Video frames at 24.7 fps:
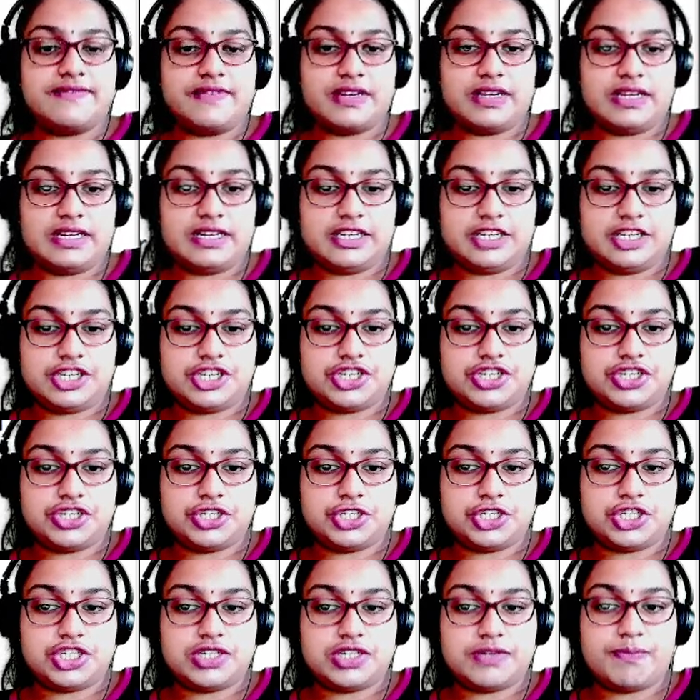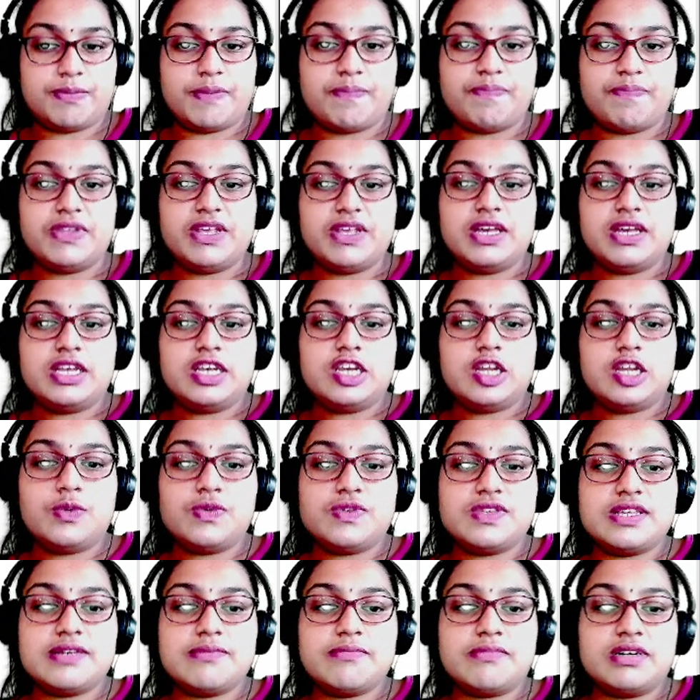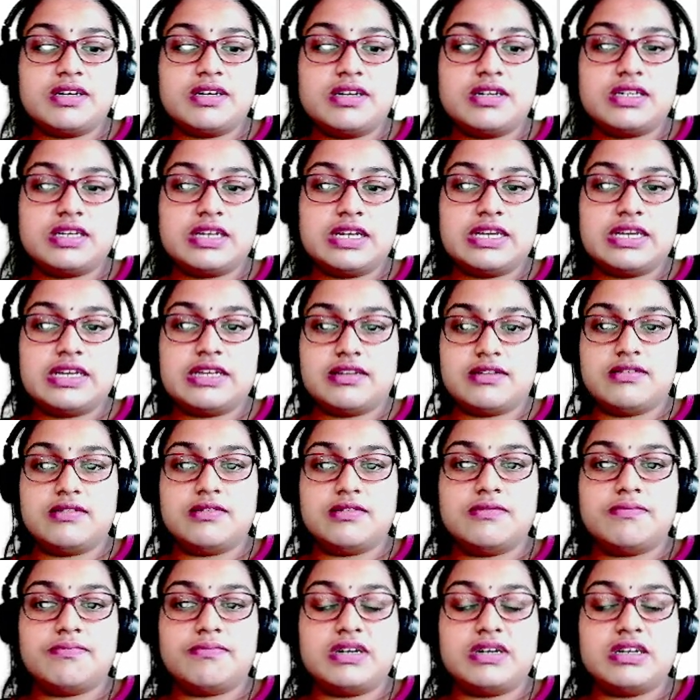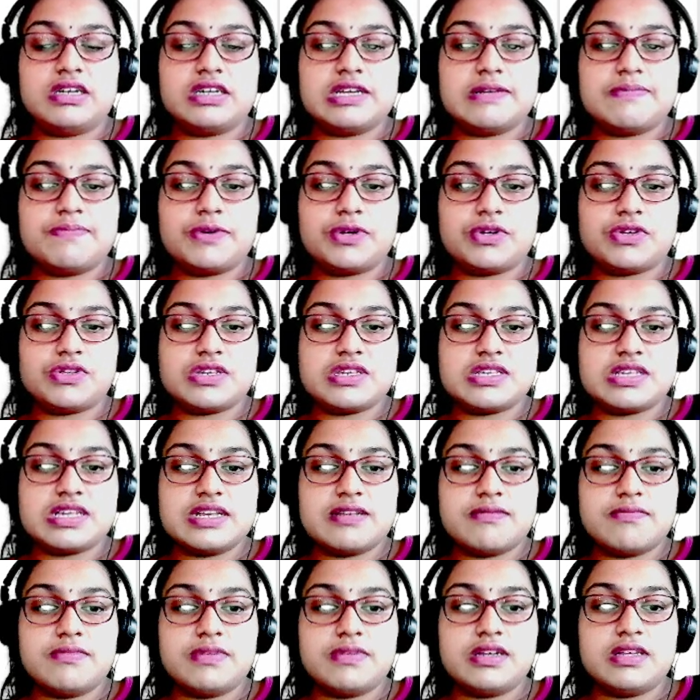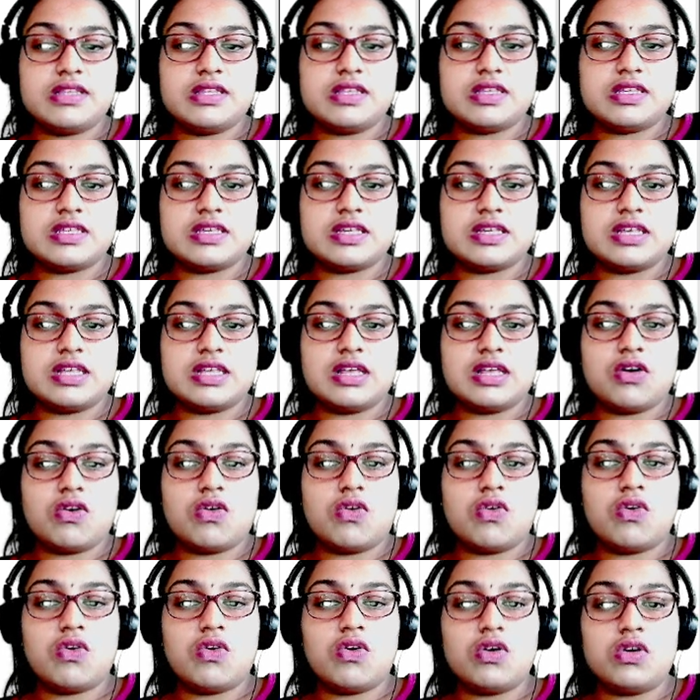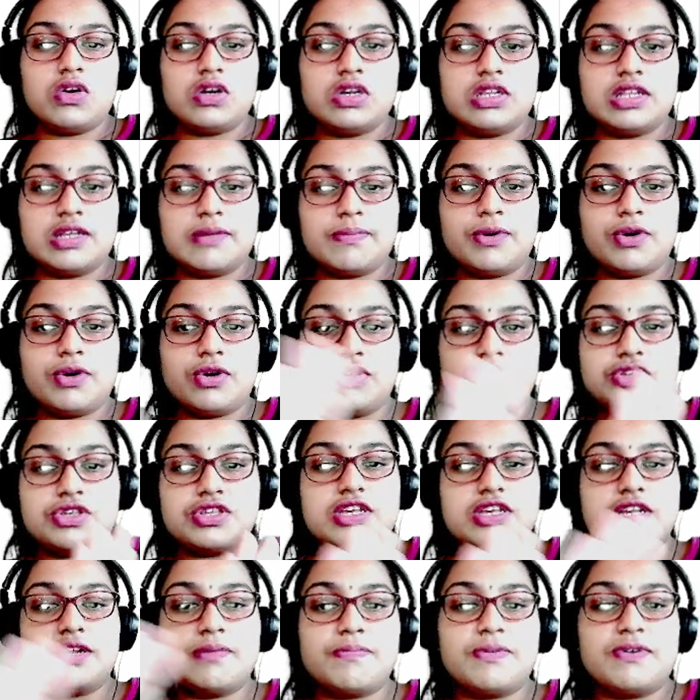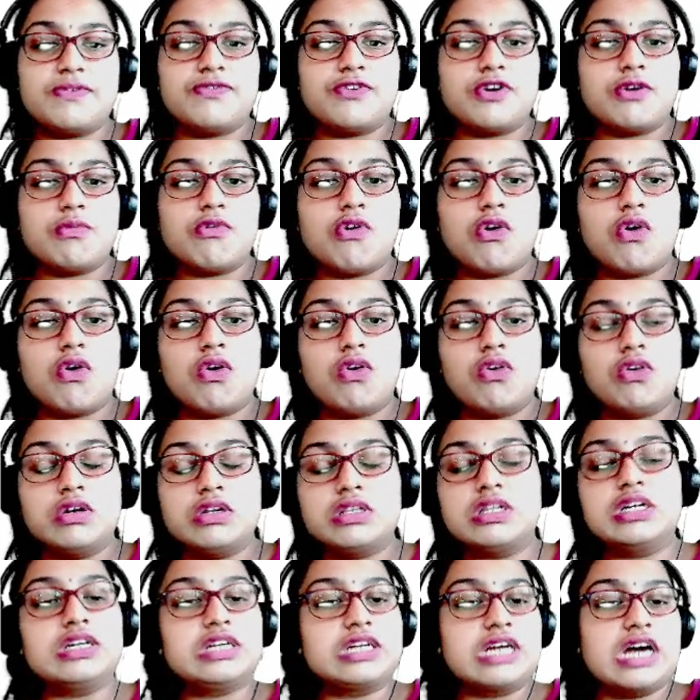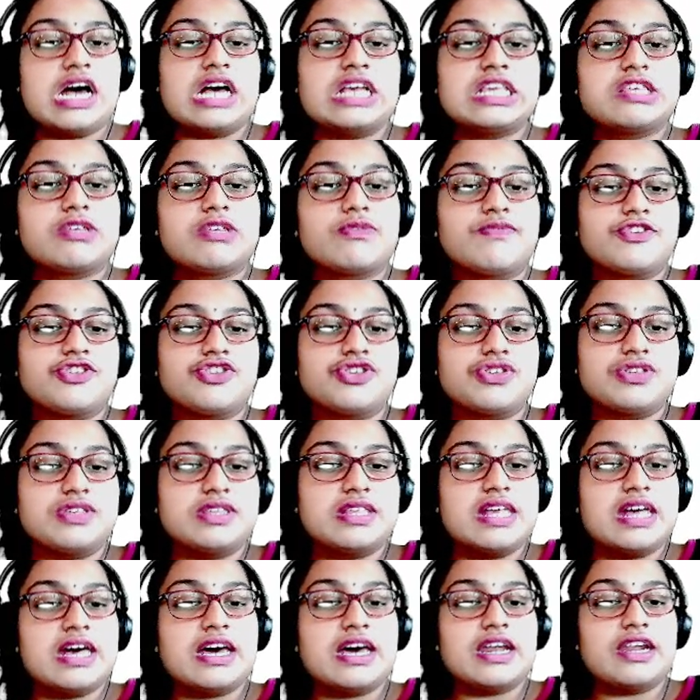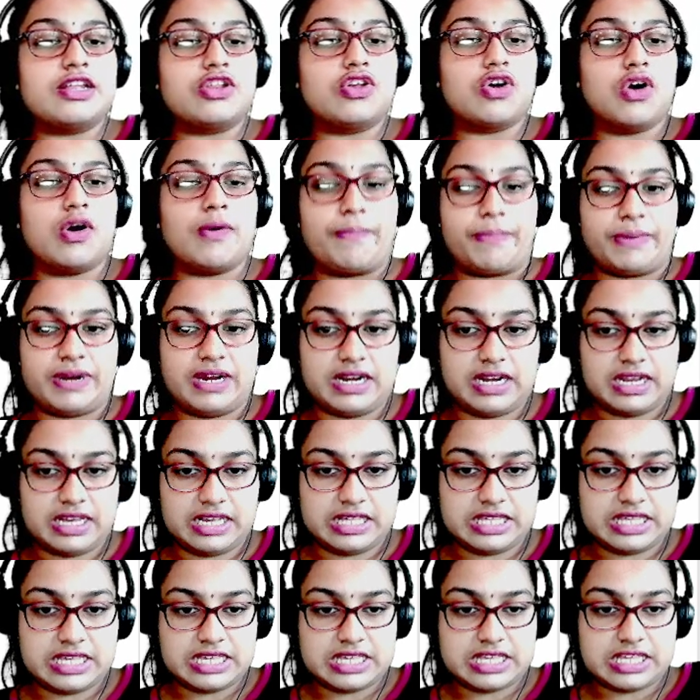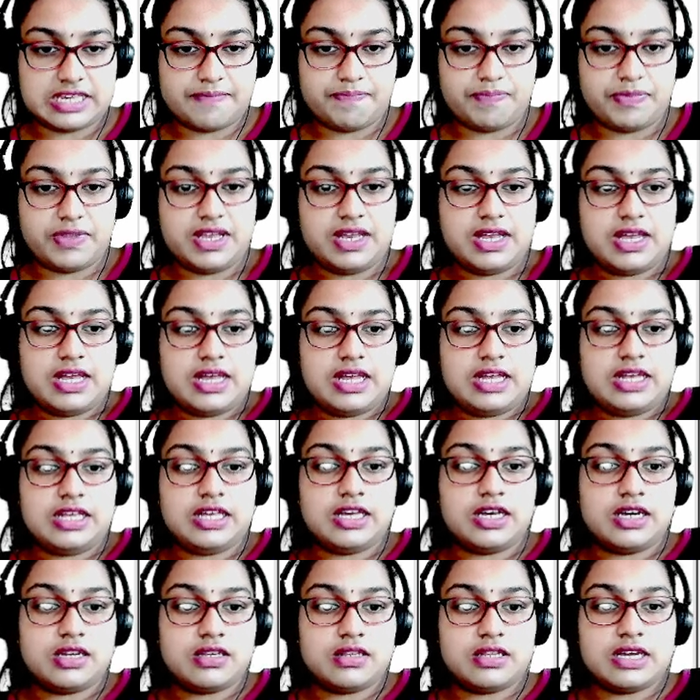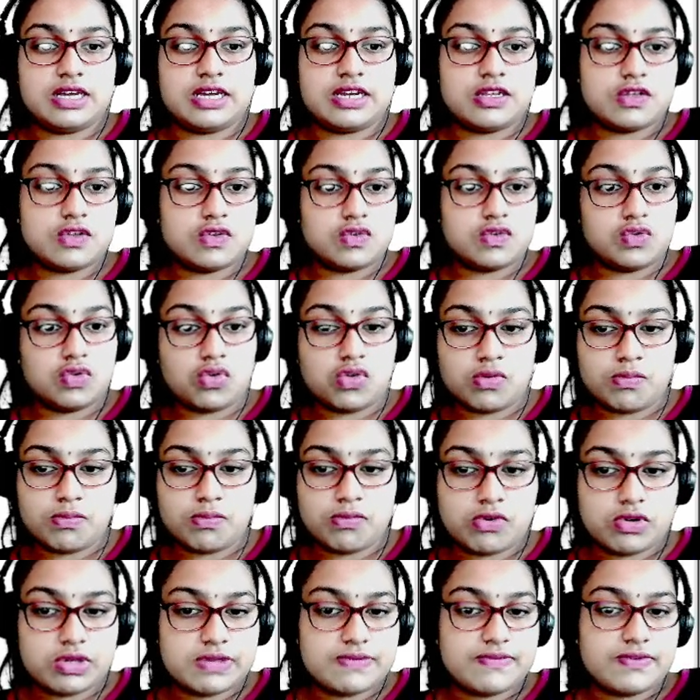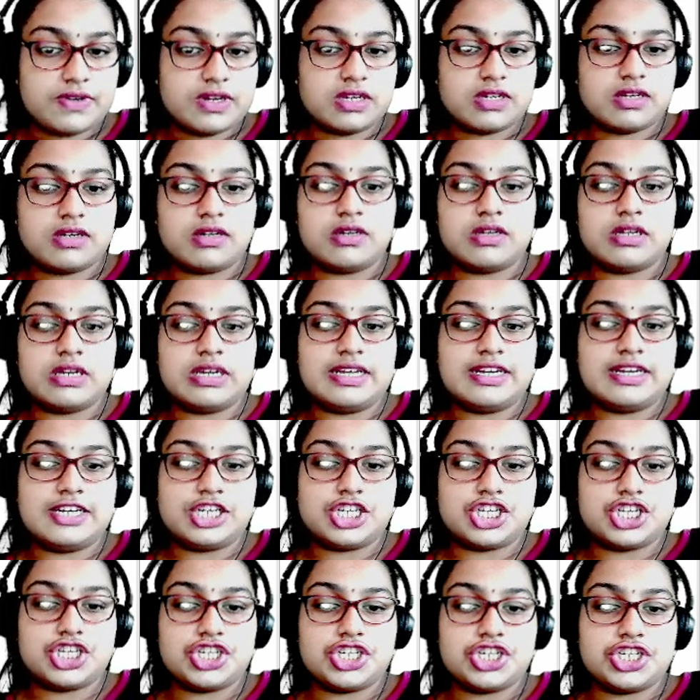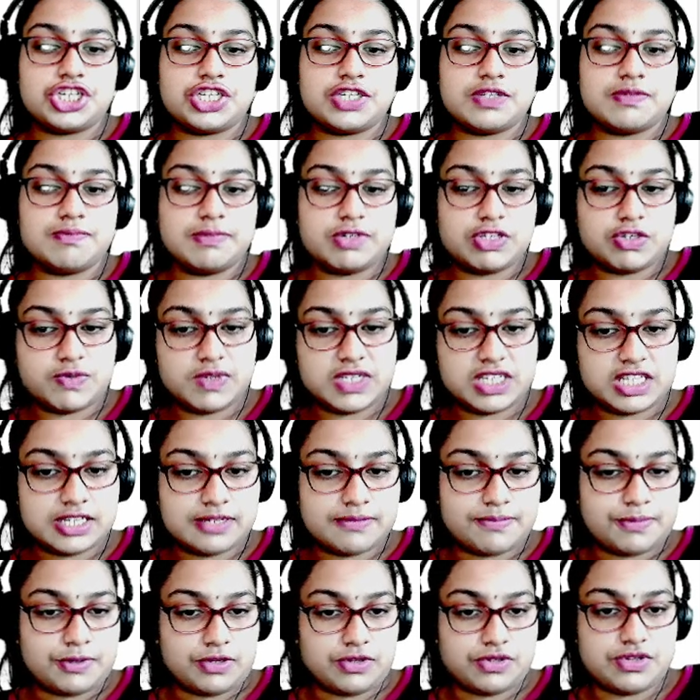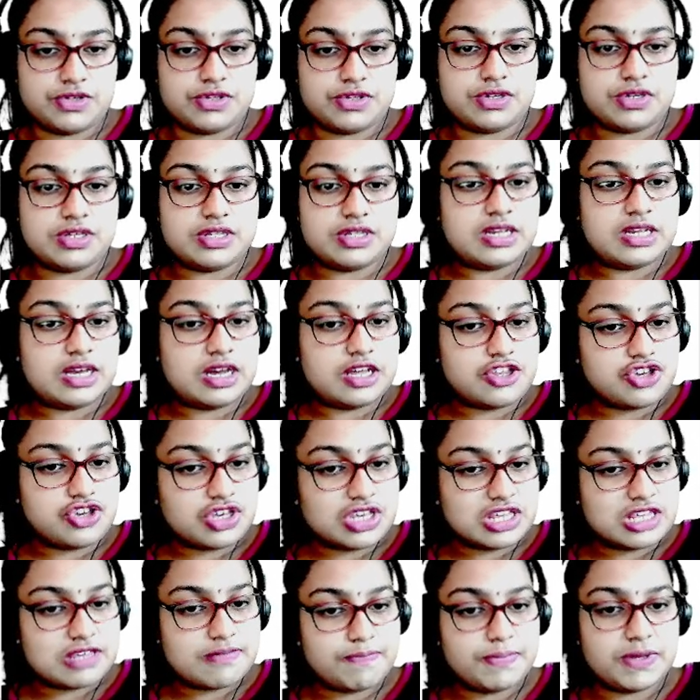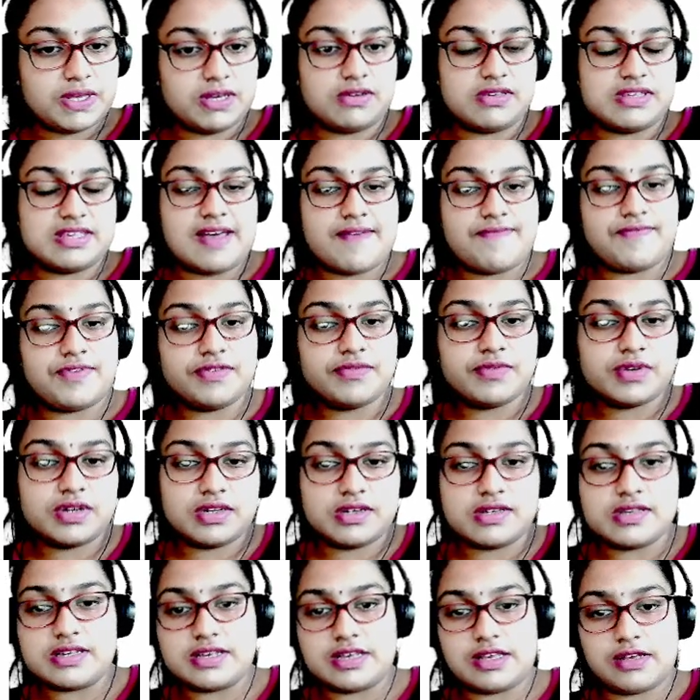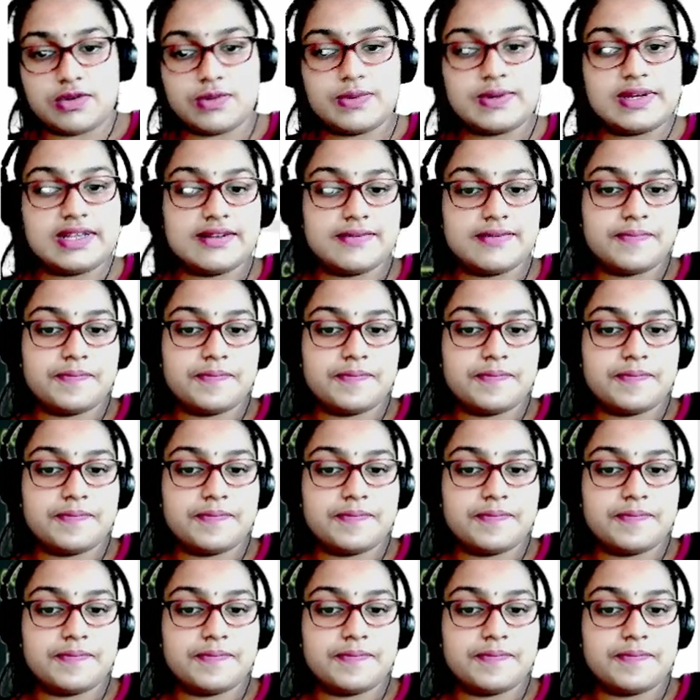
relationship. Now, symmetric multiprocessing means all the processor perform all the tasks which is there in the operating system. Here, there is no boss-worker relationship between the processors. They are just peers. Everyone is equal.